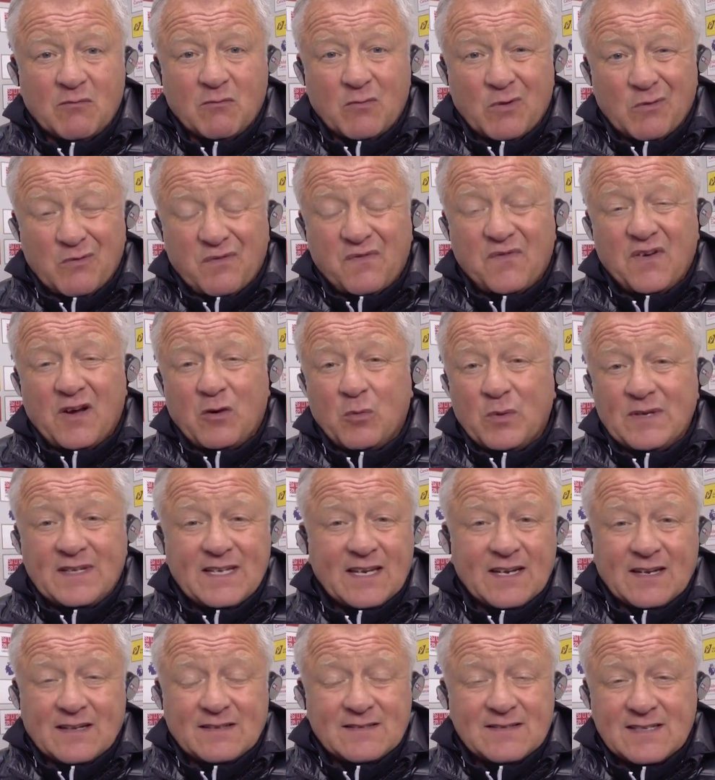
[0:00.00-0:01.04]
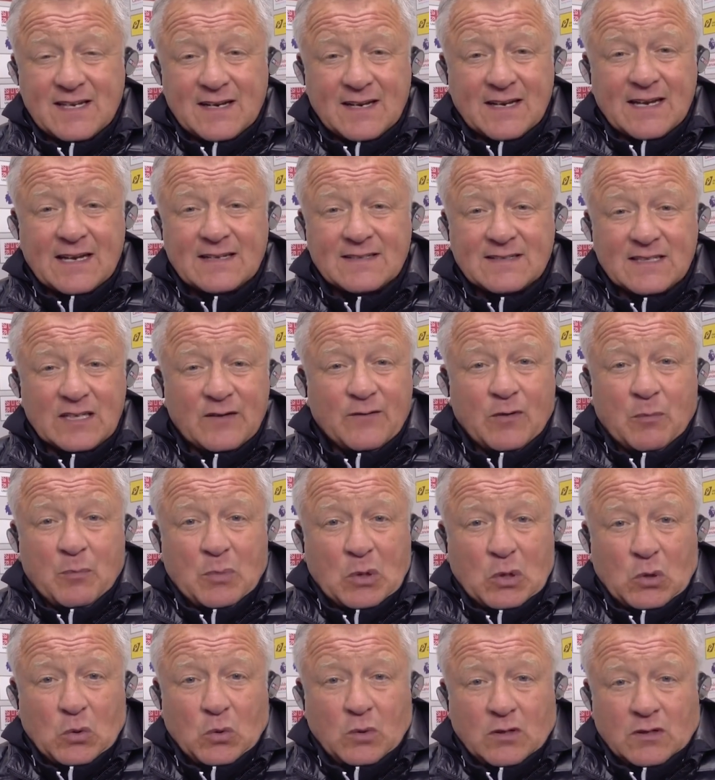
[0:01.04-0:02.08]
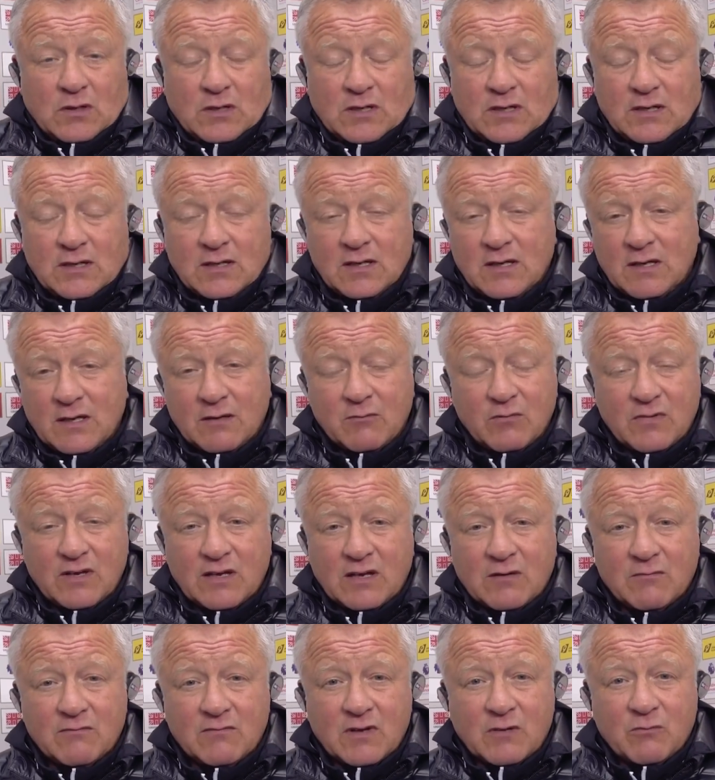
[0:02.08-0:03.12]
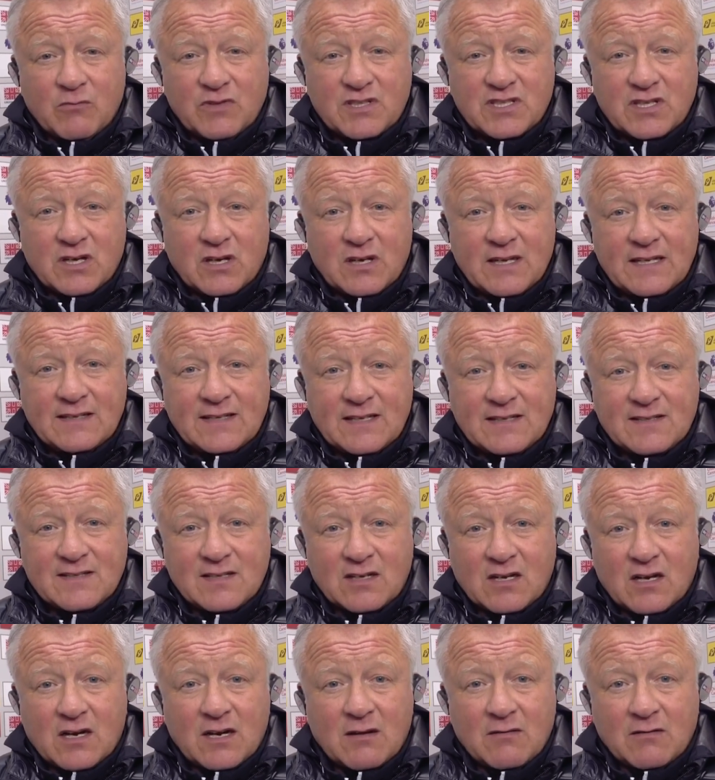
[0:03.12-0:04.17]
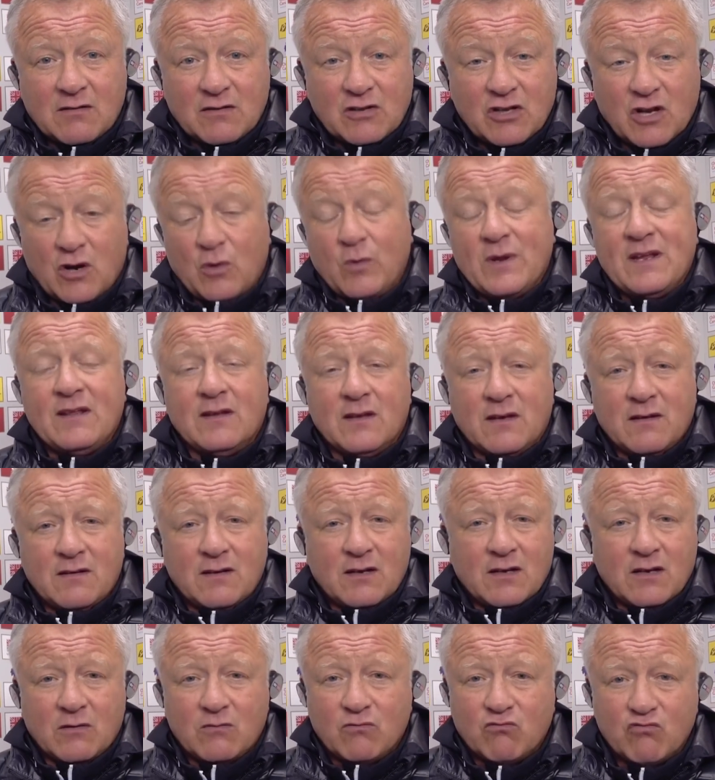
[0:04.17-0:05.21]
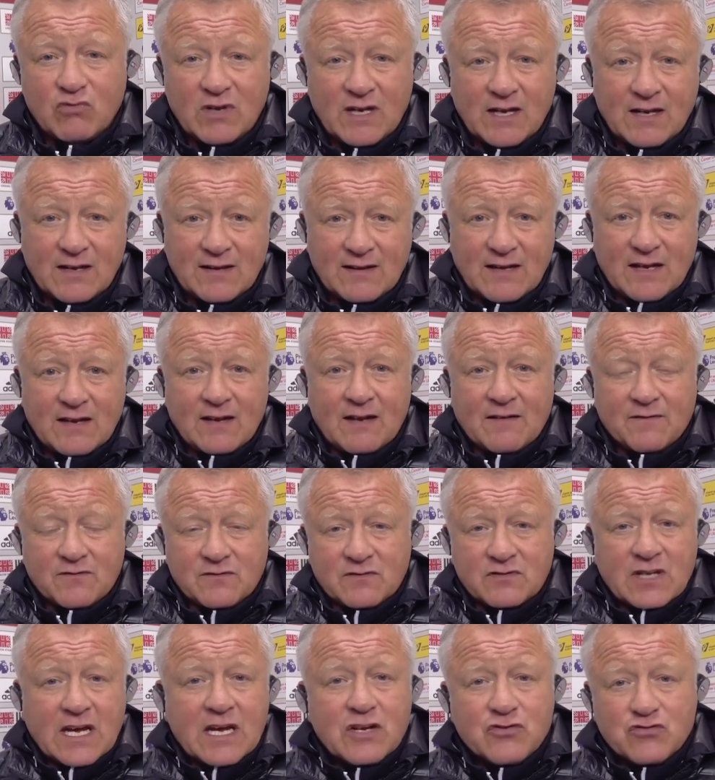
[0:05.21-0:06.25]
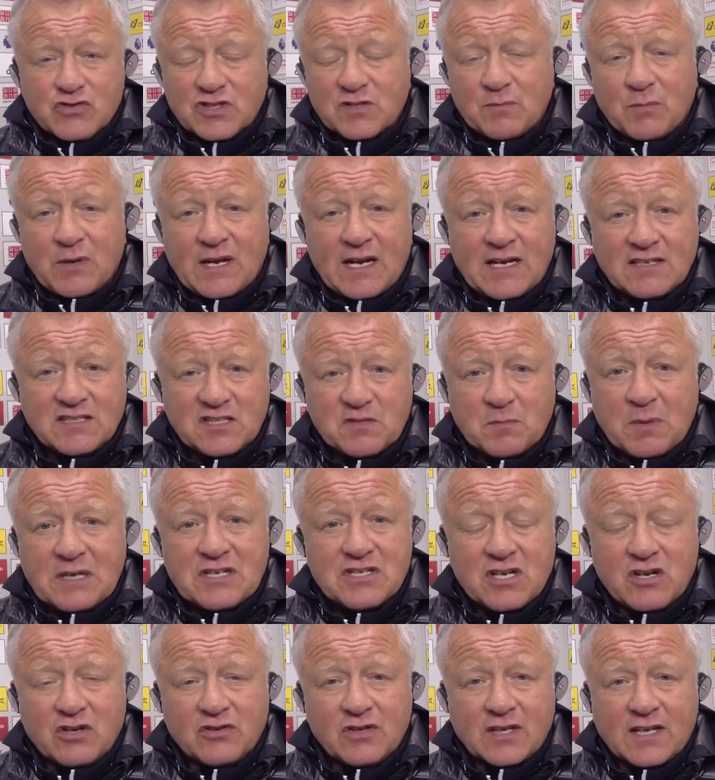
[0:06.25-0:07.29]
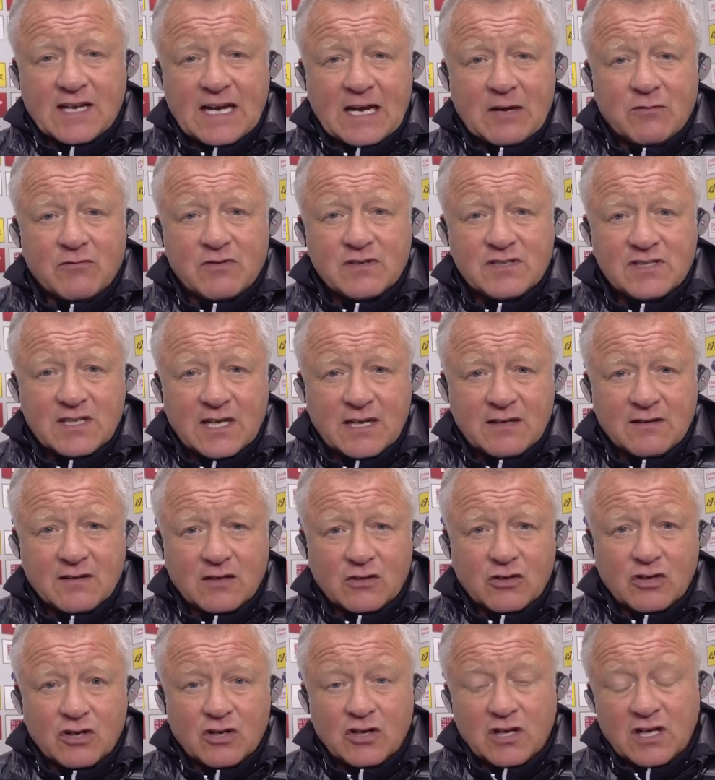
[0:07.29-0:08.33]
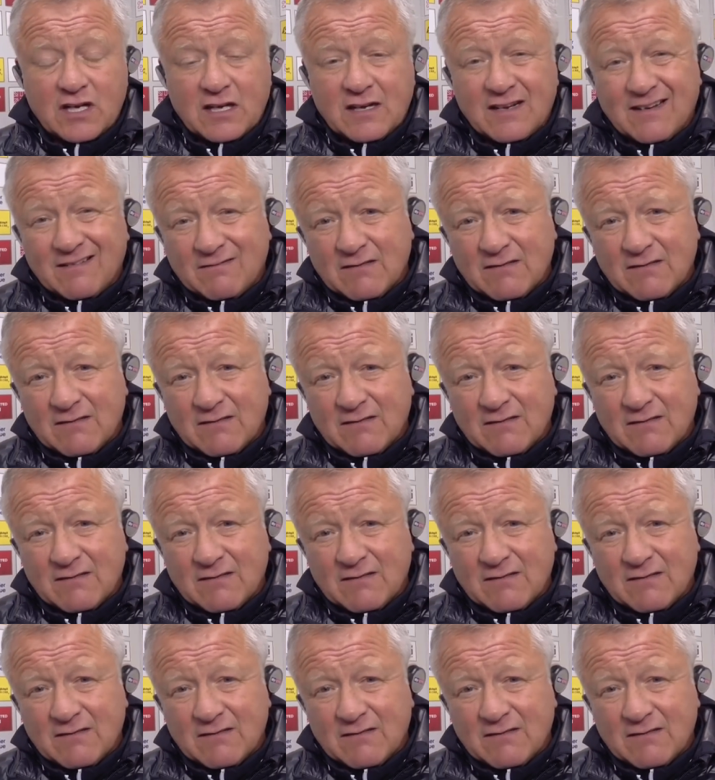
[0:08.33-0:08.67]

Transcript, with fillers: And we felt we did it, said against Liverpool, uh, and we and, and, we certainly did tonight, knowing that you know really they have dangerous players, especially on the counter attack that can hurt you.